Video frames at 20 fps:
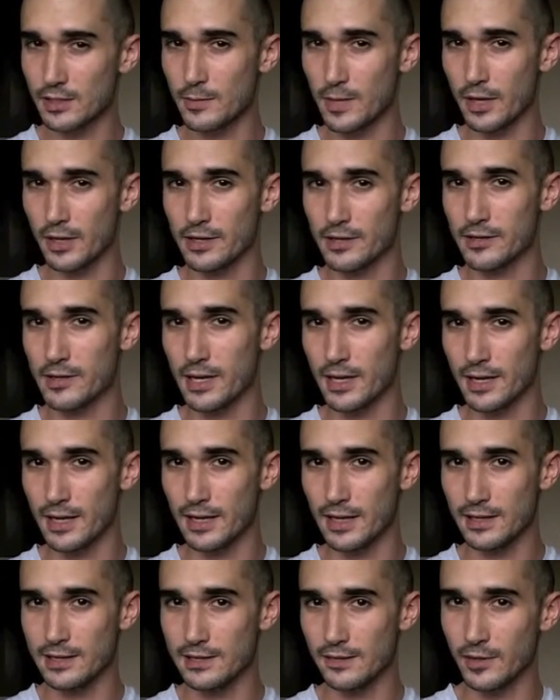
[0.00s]
about internet
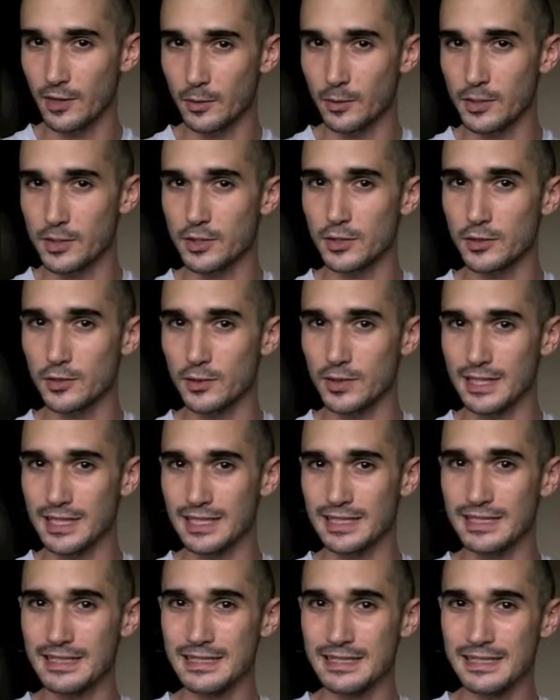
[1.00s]
and it's available to you
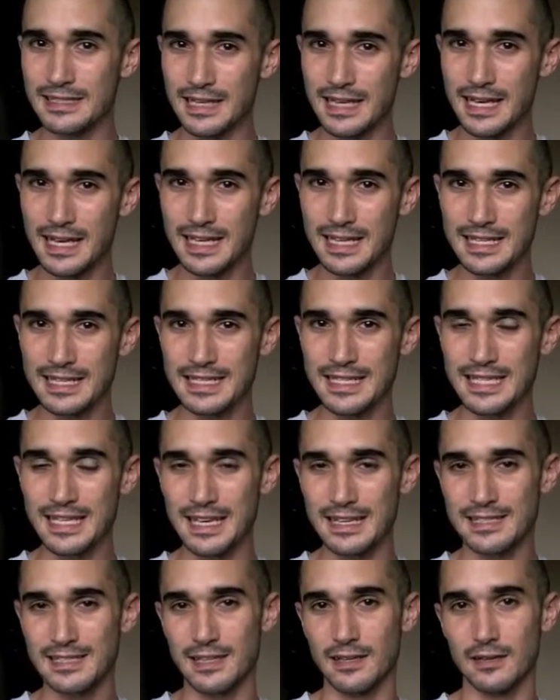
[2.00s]
is
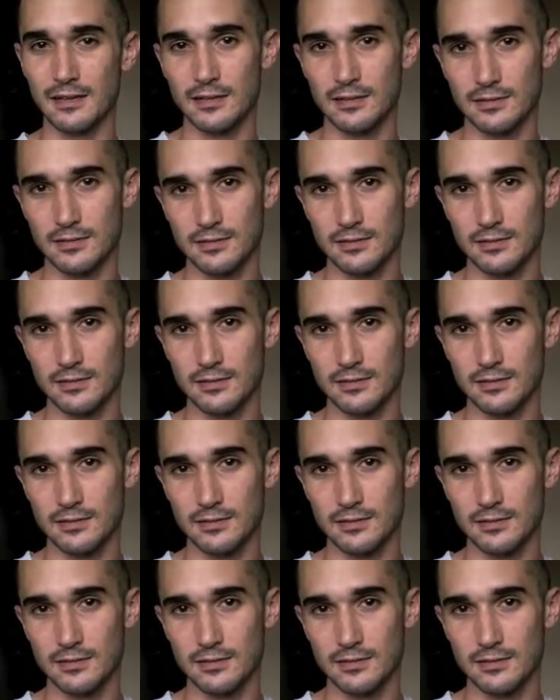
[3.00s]
DSL.